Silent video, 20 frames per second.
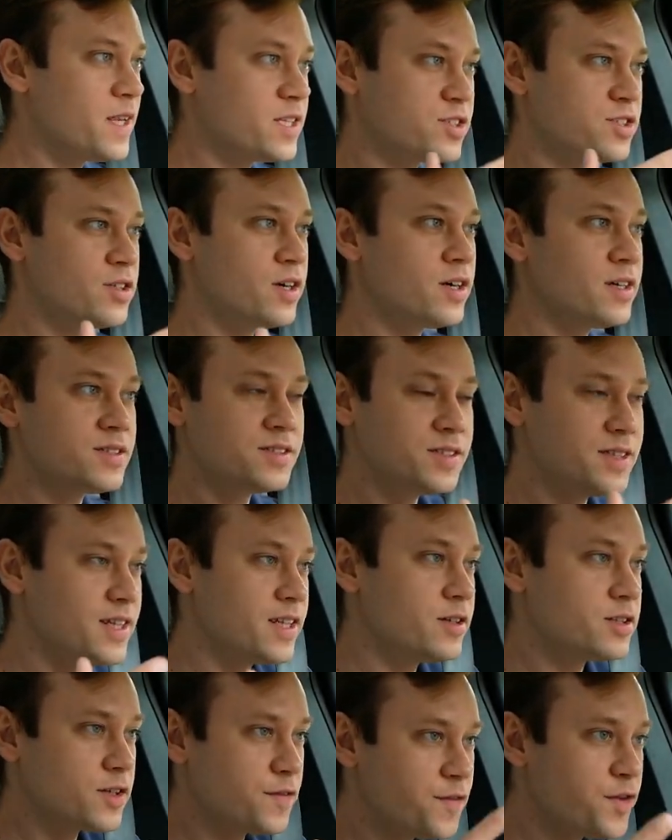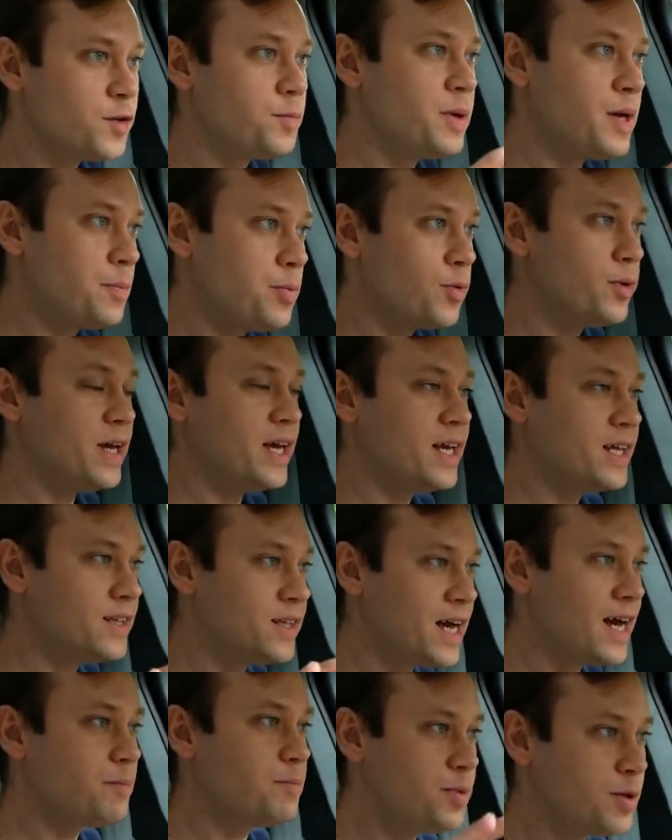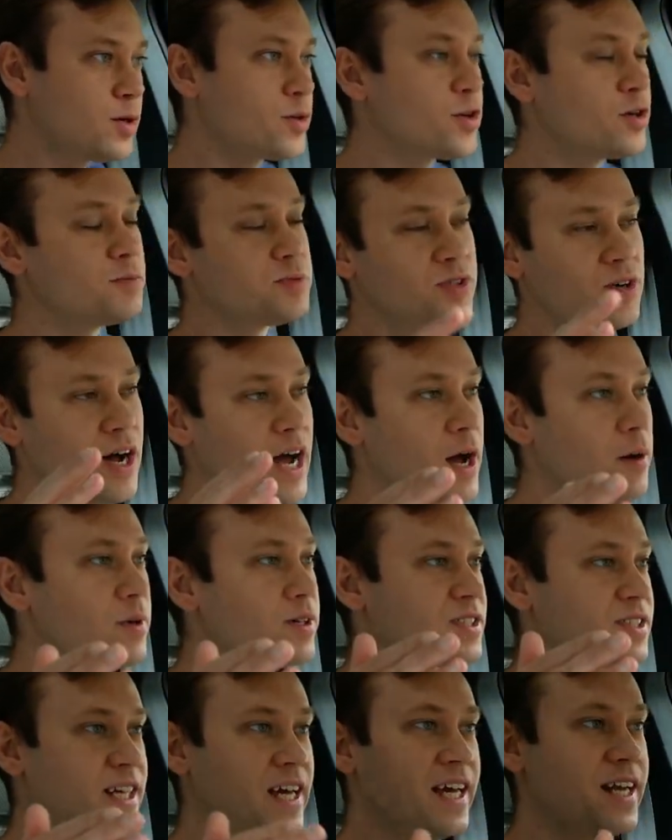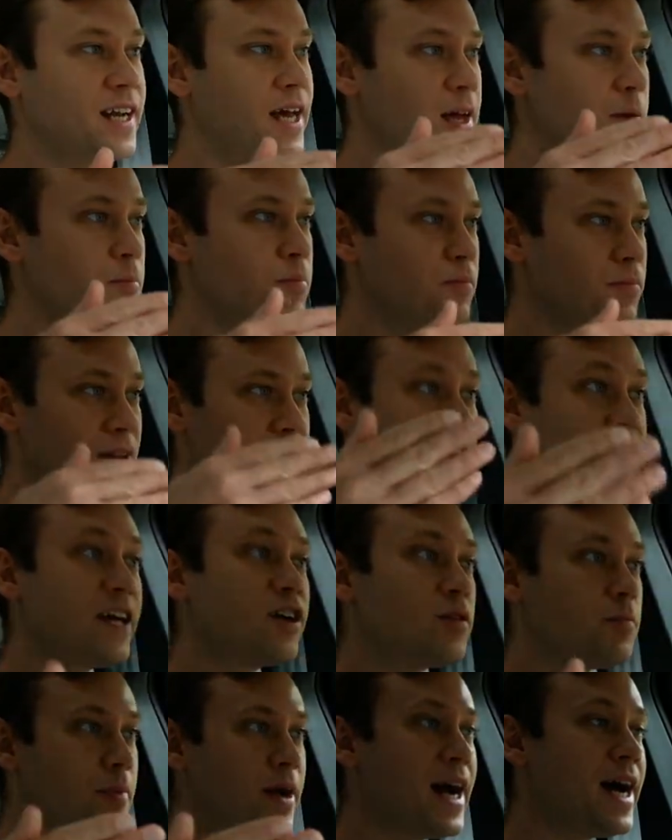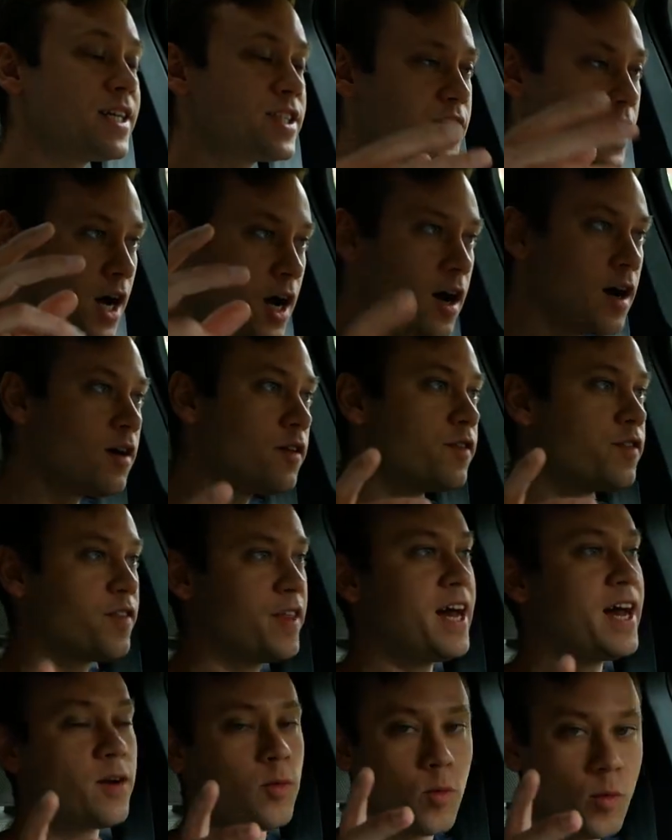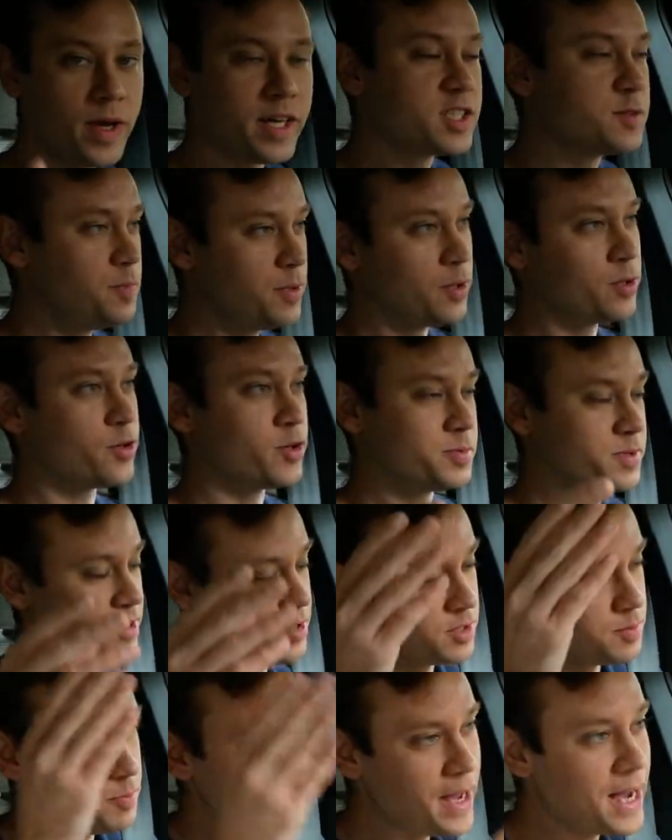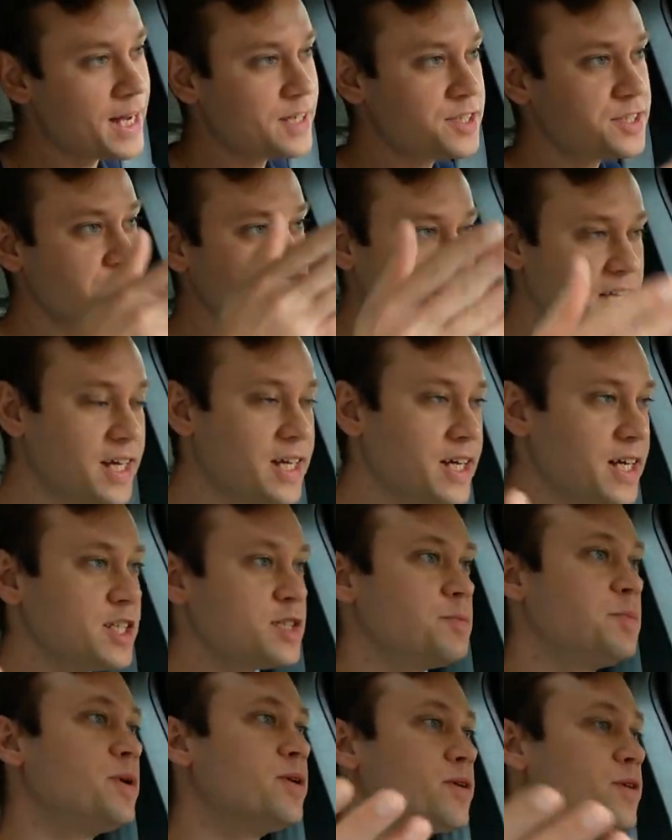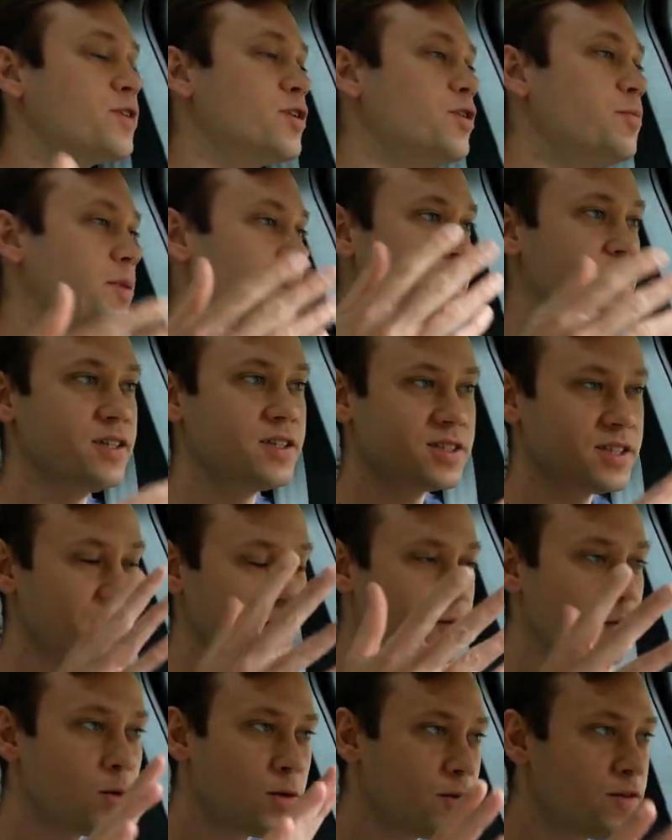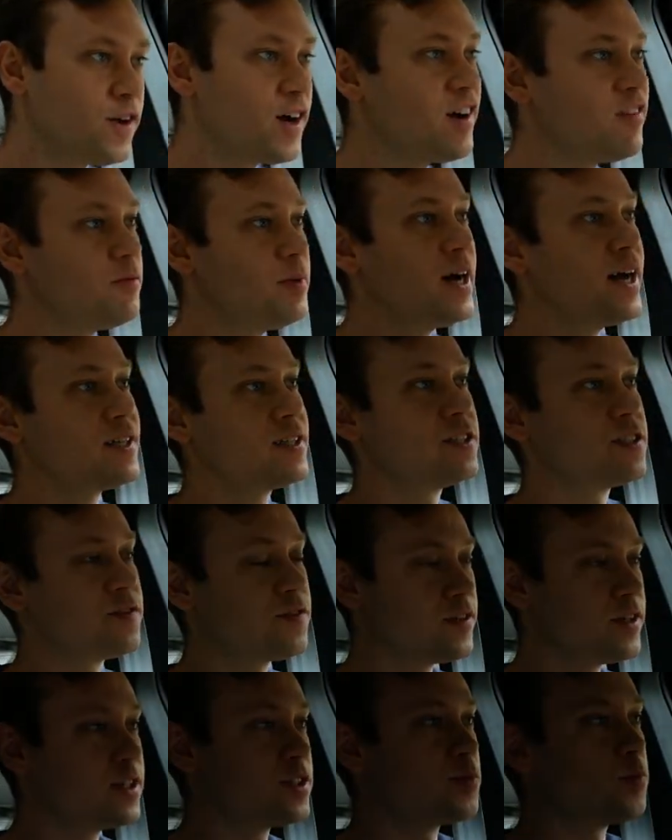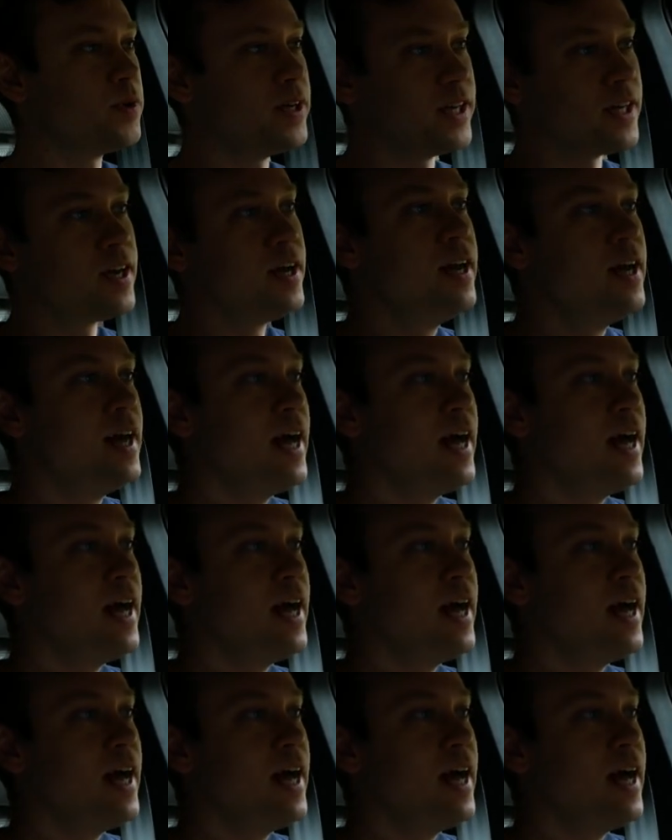starts there's a few people in that build group so i was in a later batch of that week's build group so there's batches in each build group and there's like four or five batches for each week